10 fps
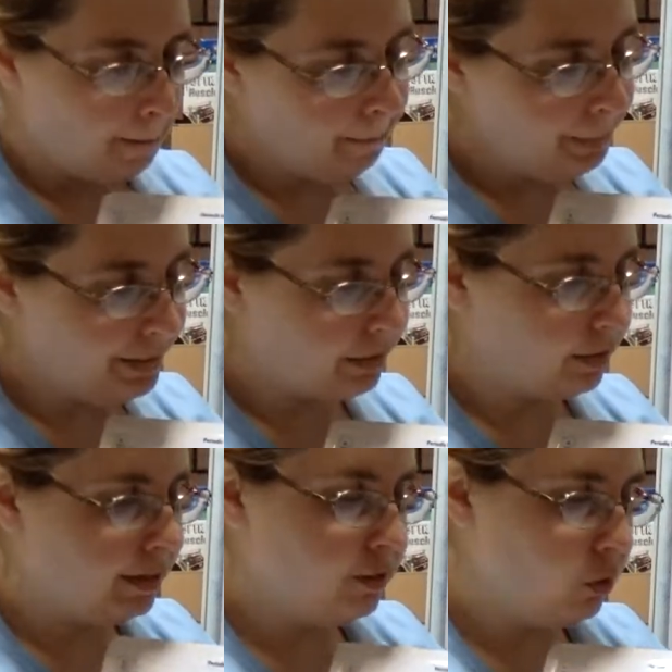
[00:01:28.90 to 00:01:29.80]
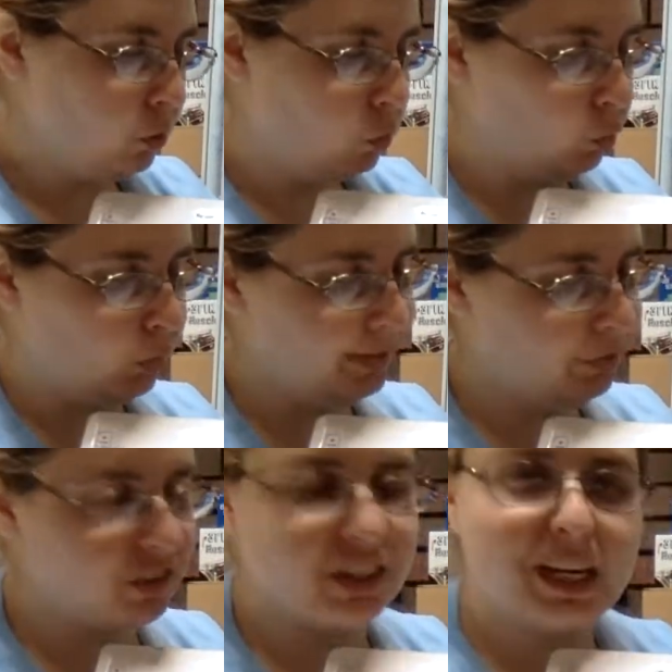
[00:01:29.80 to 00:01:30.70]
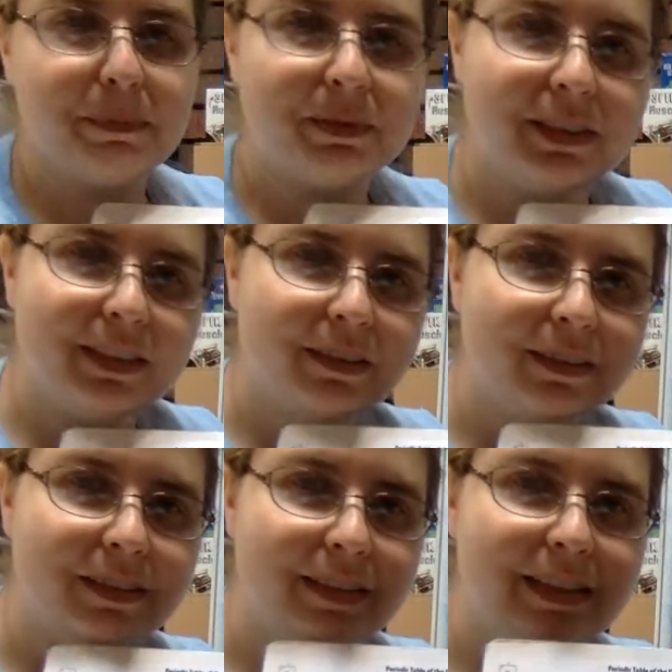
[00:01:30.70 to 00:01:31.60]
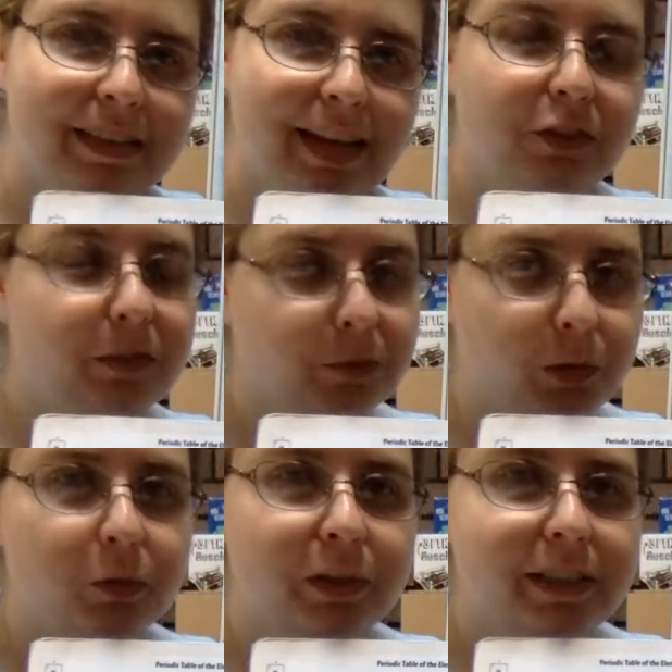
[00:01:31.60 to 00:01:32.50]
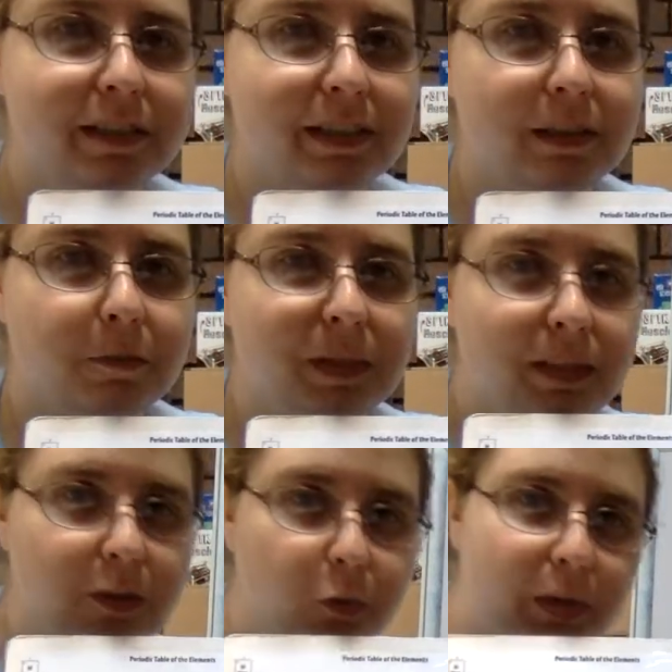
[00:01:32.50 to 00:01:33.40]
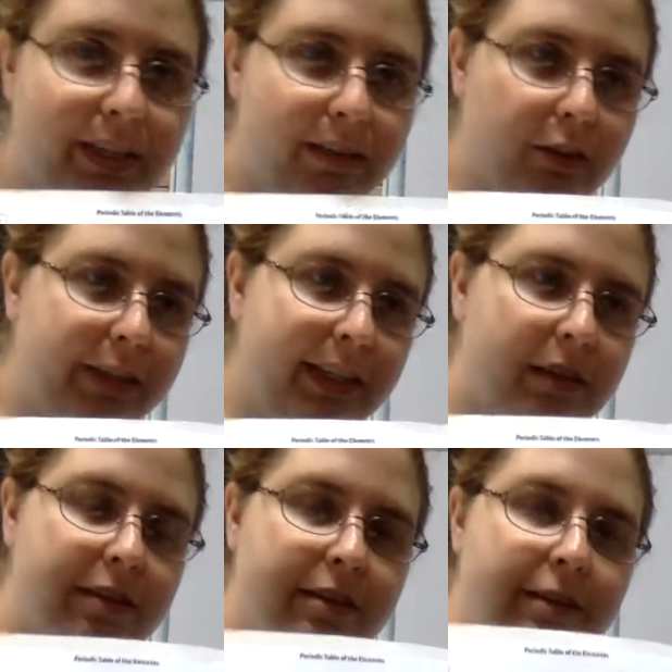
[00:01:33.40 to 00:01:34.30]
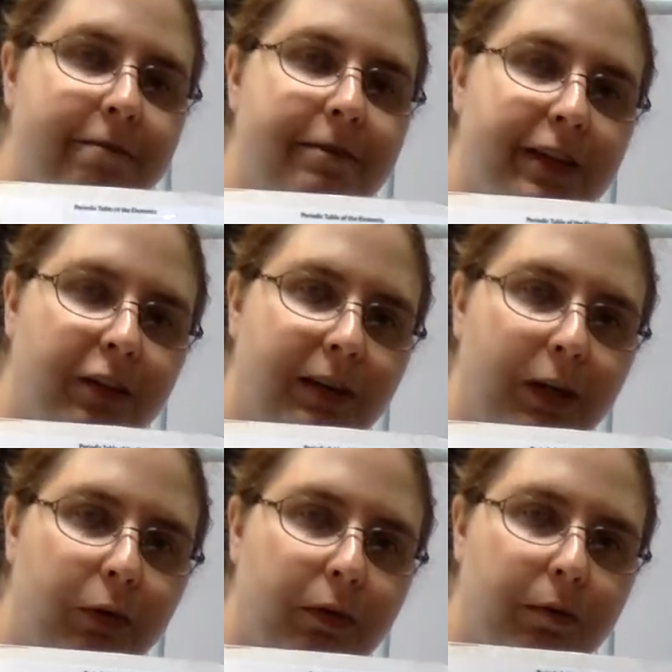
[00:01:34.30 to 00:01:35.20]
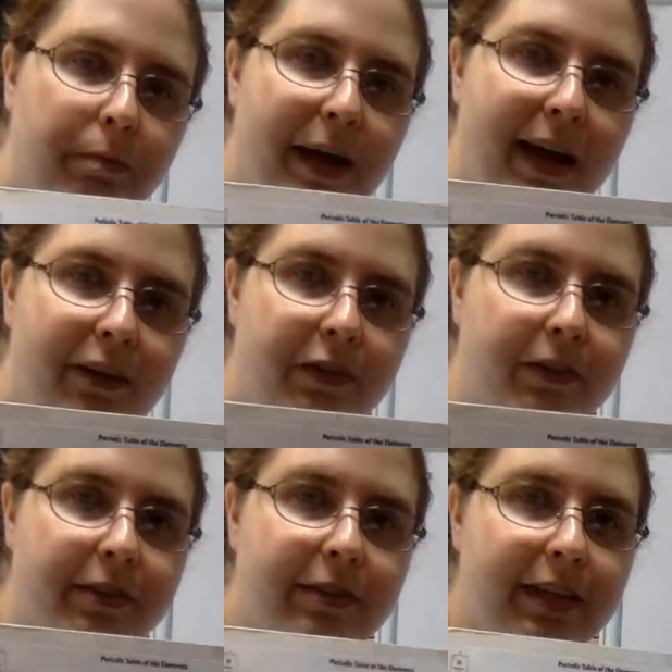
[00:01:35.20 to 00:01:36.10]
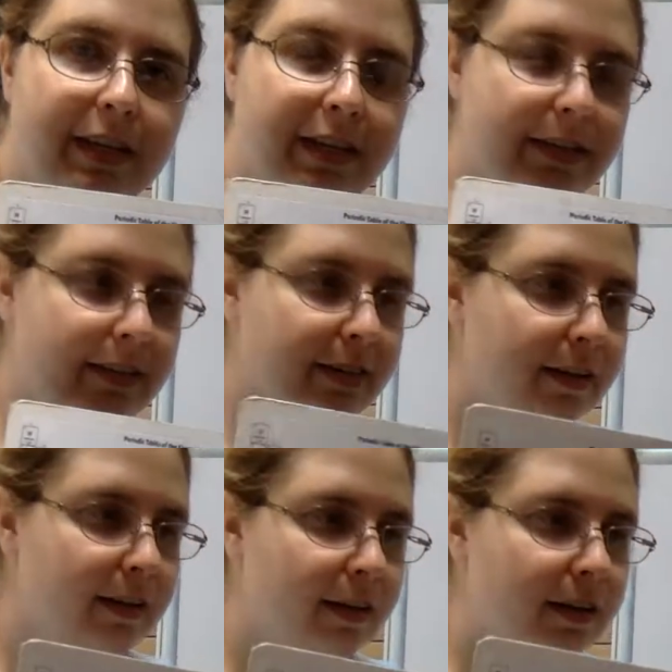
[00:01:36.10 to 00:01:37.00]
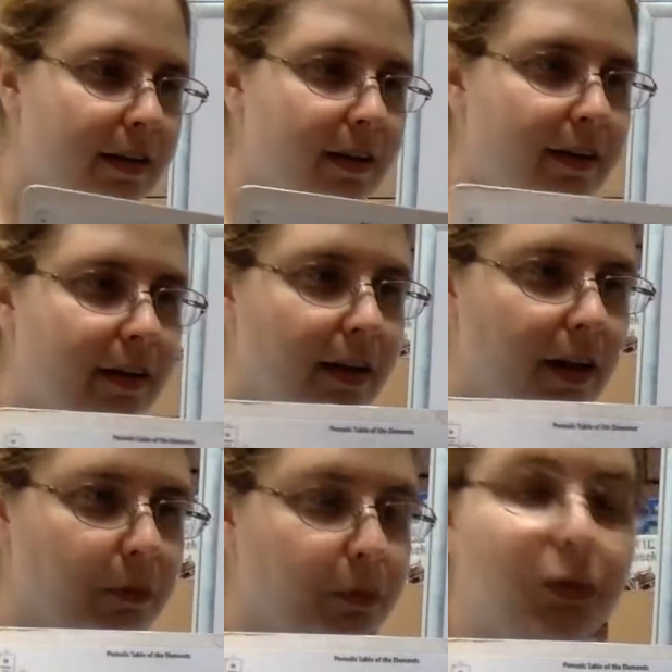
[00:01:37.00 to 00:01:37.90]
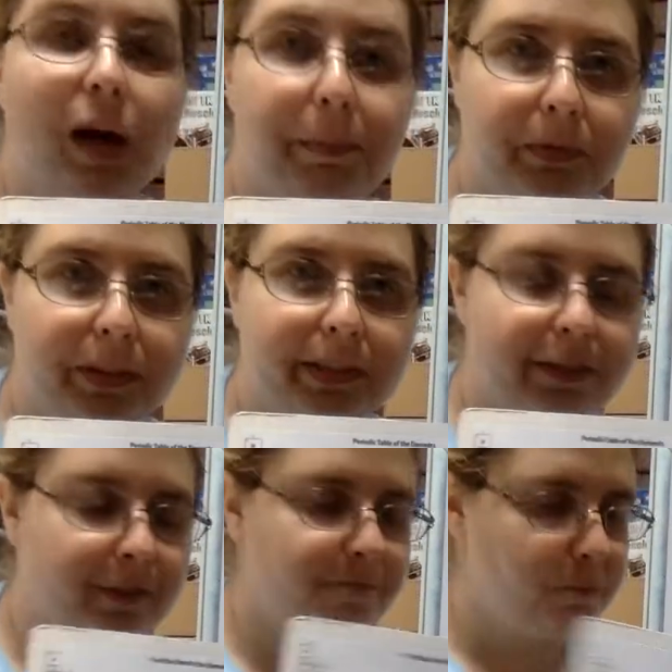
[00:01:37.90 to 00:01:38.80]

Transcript: But this whole weird shape of it is actually for a reason. It's because we can look at this and figure out patterns in properties.